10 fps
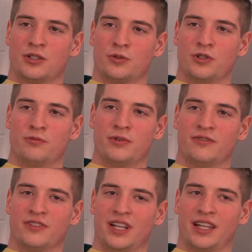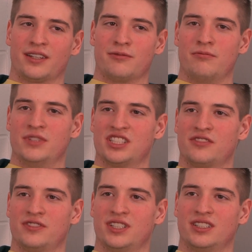group of like
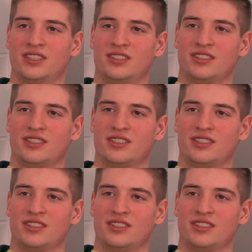misfit,